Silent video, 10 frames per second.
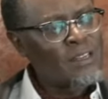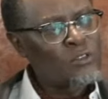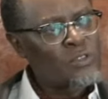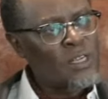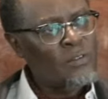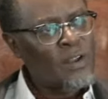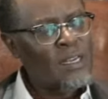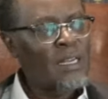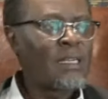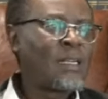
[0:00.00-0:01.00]
to sell
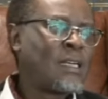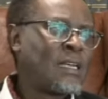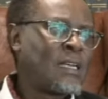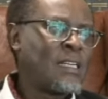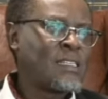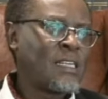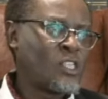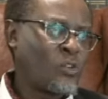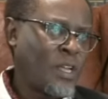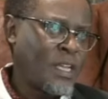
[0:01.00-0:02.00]
Raila in
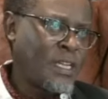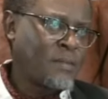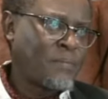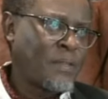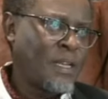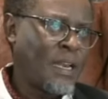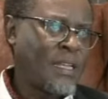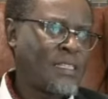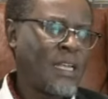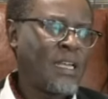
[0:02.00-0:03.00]
central Kenya. And I
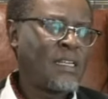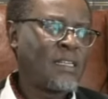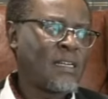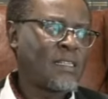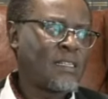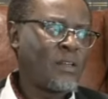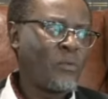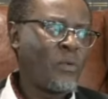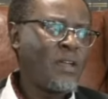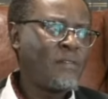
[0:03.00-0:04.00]
said that the
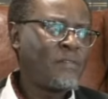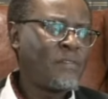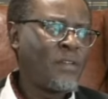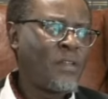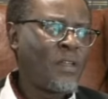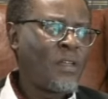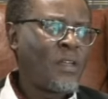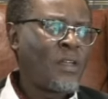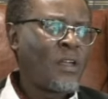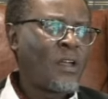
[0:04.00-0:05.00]
wave
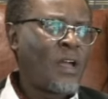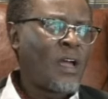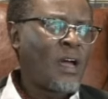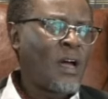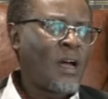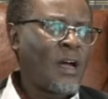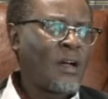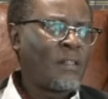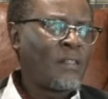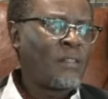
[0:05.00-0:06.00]

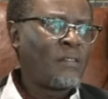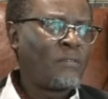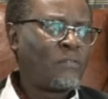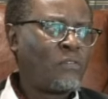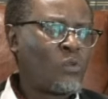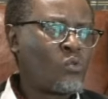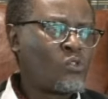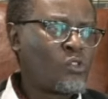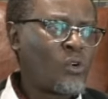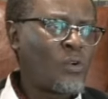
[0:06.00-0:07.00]
uh, for
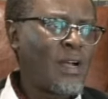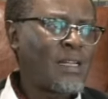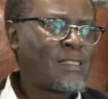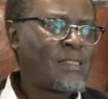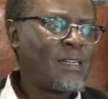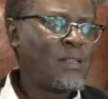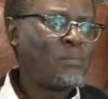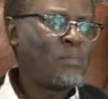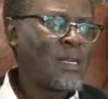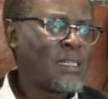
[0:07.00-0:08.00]
Ruto has really
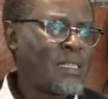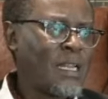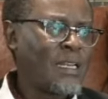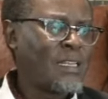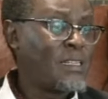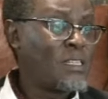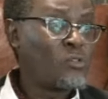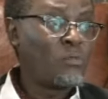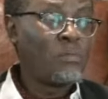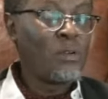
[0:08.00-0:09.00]
picked, and this
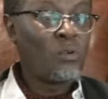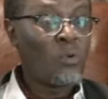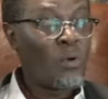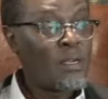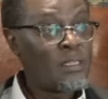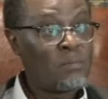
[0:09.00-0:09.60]
will be quite